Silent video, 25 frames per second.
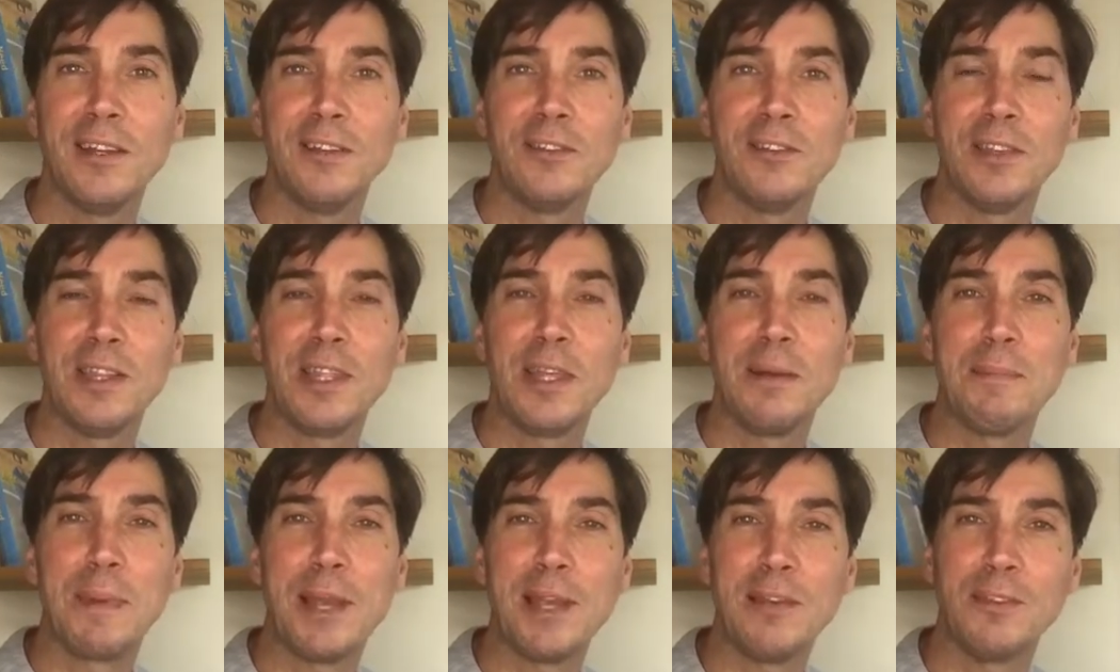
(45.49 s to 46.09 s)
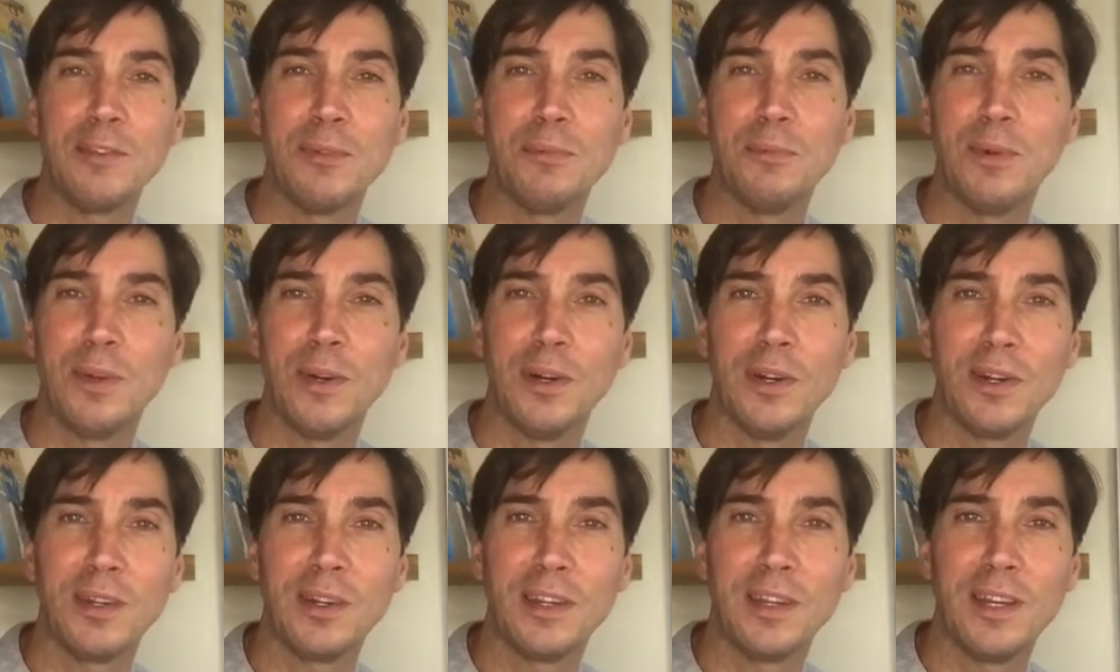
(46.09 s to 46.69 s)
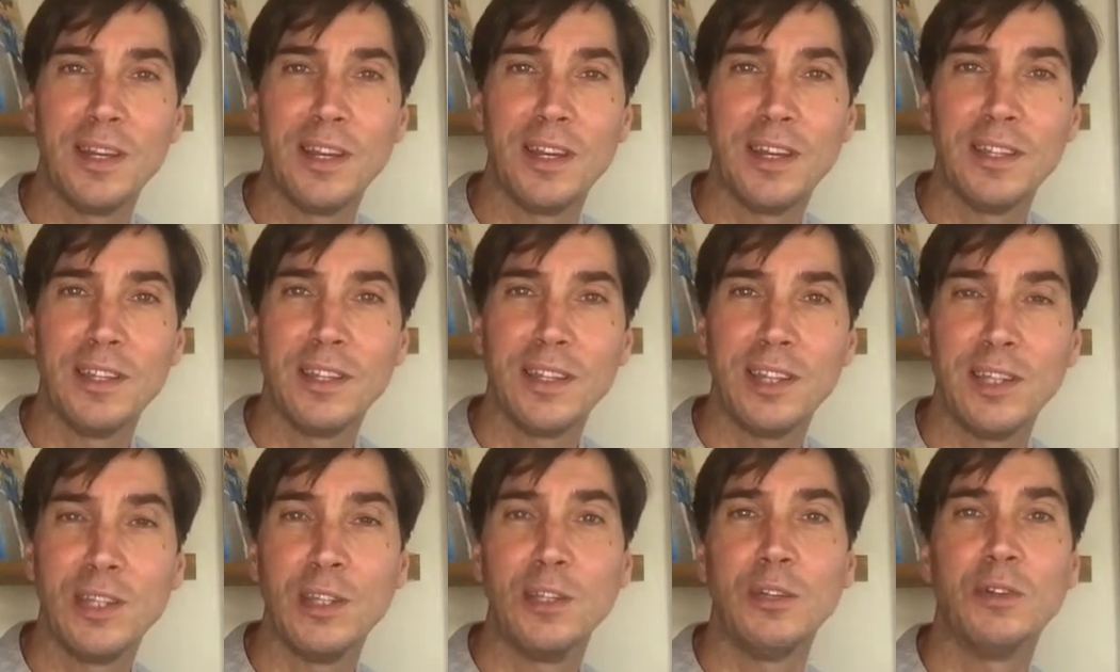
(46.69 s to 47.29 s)
to the amazing work
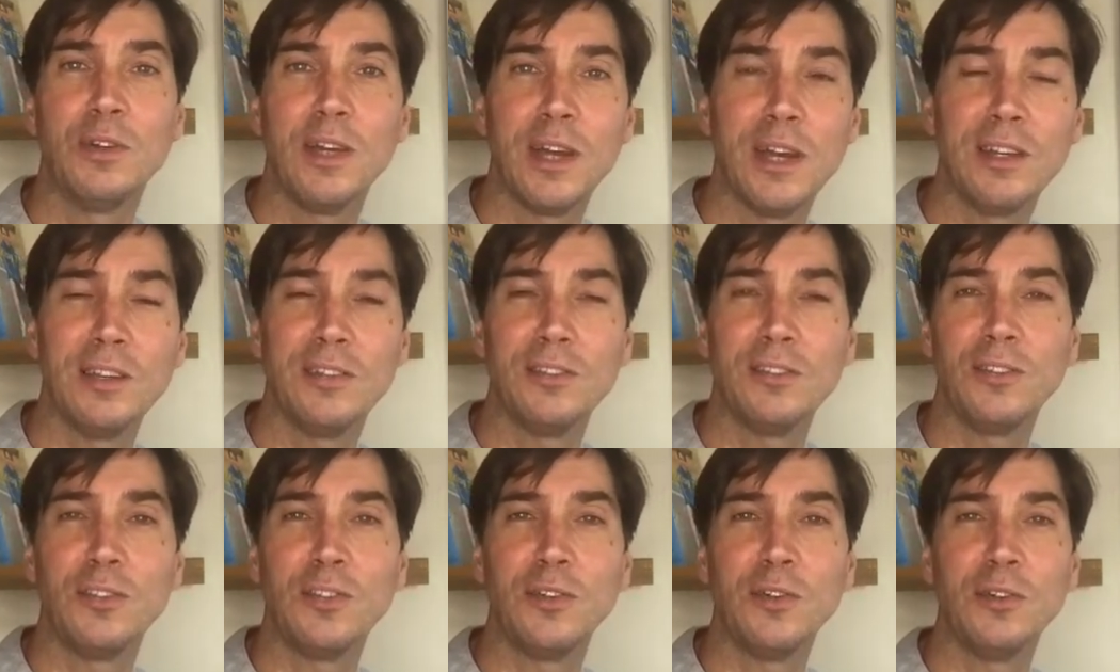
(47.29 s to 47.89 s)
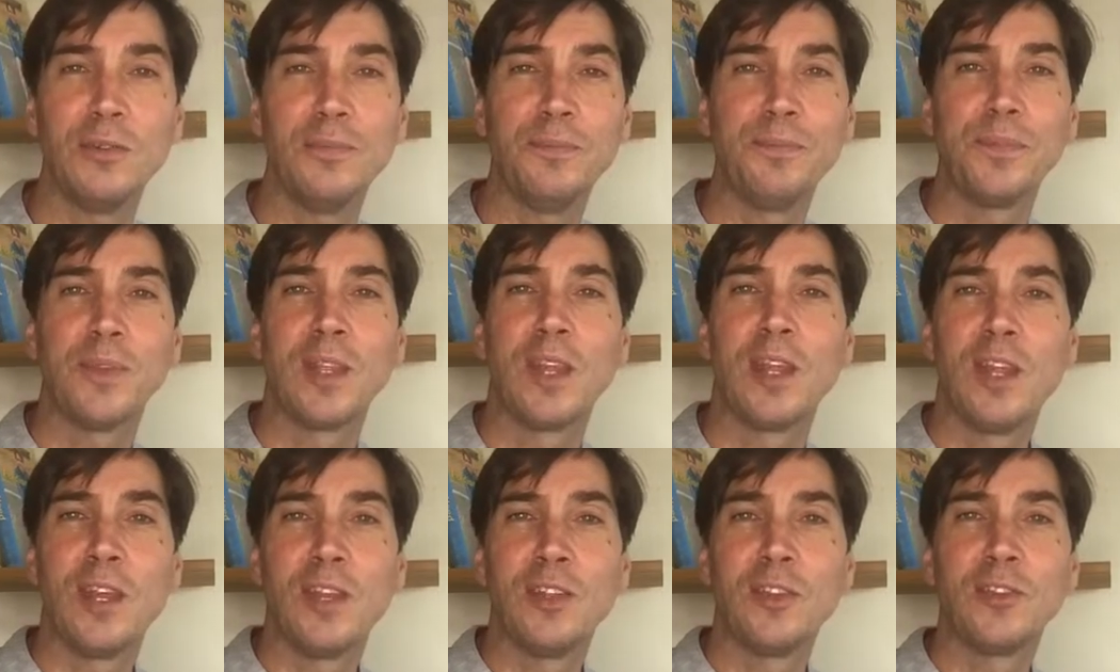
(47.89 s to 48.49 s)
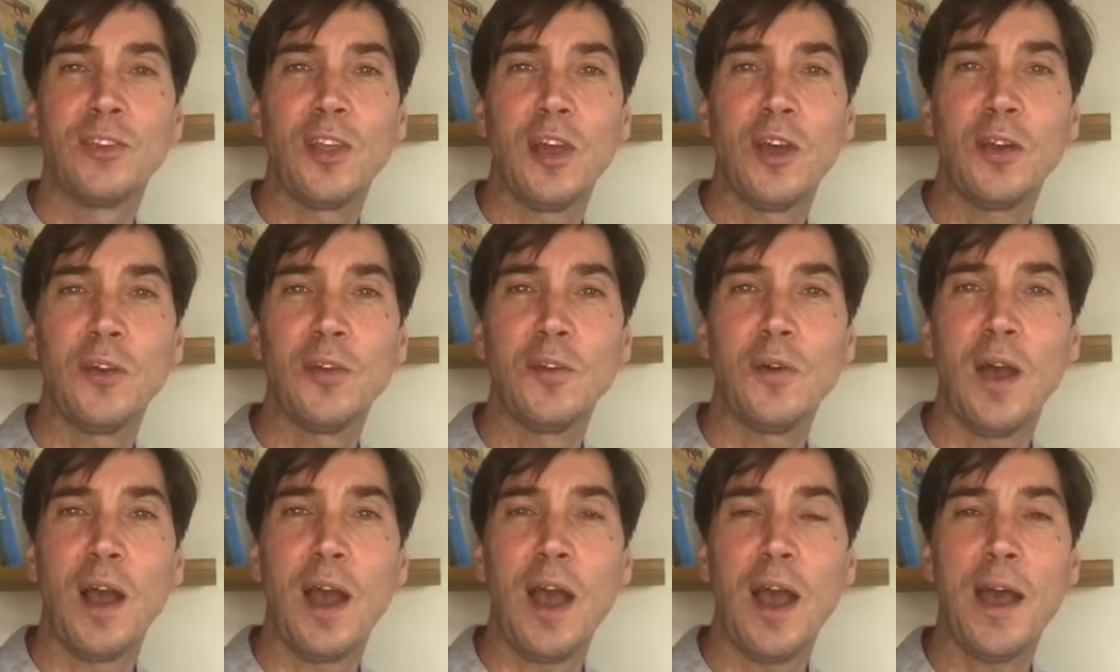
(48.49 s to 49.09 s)
that you guys do.
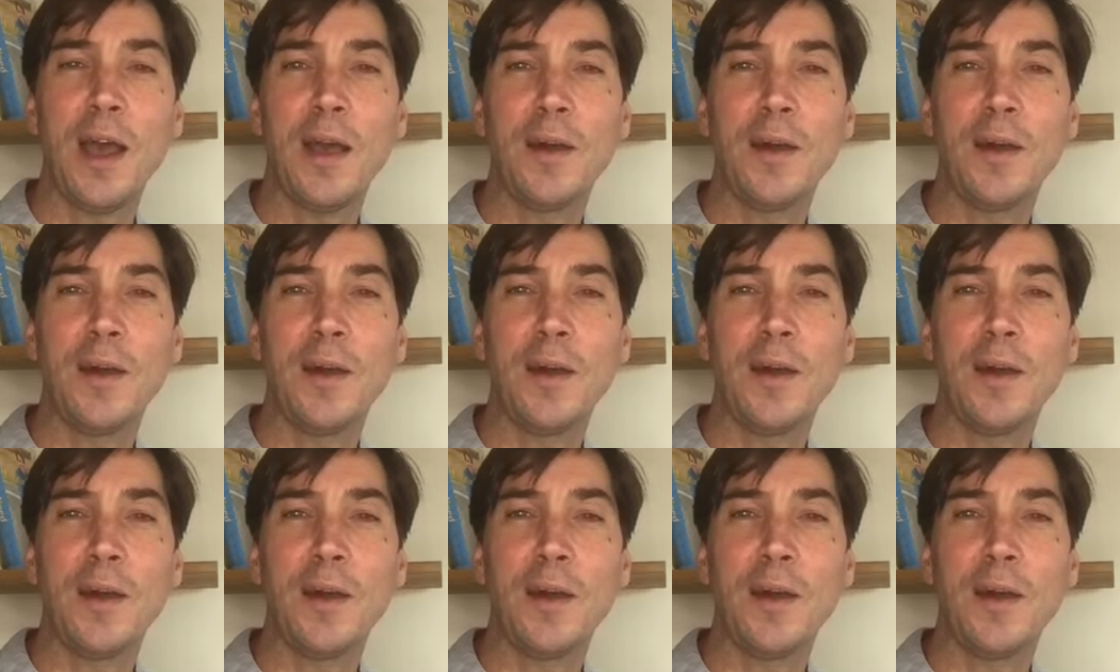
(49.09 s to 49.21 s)
So